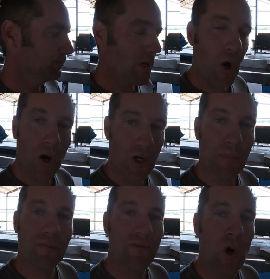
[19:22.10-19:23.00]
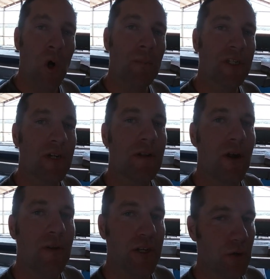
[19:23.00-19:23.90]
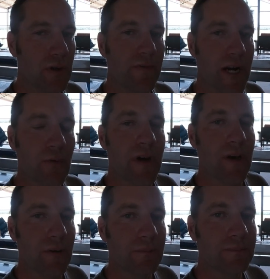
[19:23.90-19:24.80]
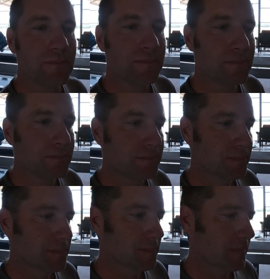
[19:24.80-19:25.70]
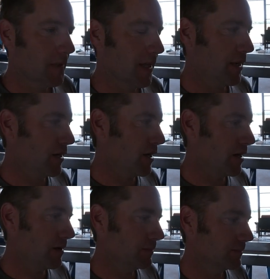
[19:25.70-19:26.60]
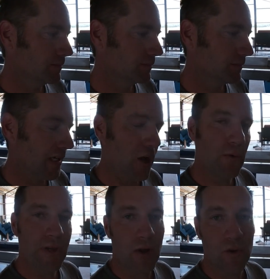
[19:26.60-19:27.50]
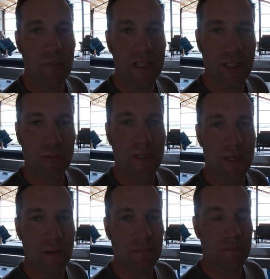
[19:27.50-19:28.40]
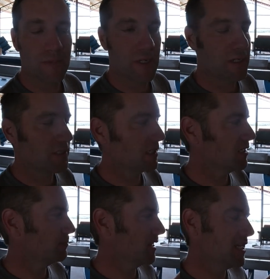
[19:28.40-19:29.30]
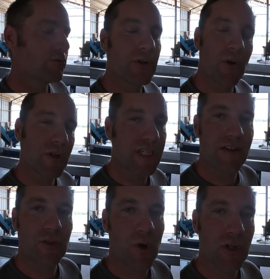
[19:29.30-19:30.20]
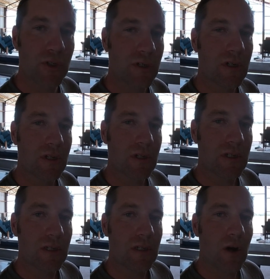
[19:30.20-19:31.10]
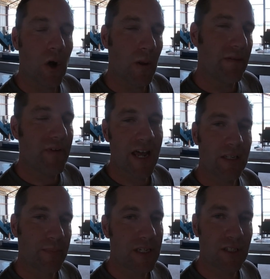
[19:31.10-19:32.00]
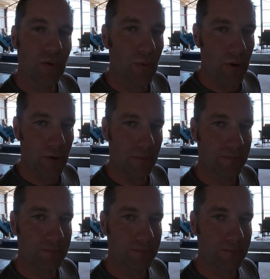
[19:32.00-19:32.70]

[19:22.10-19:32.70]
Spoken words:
There are a couple farms here, though, that do it very well. And I hope y'all do business with them. Because these peas we grow in South Georgia are the finest peas in the world.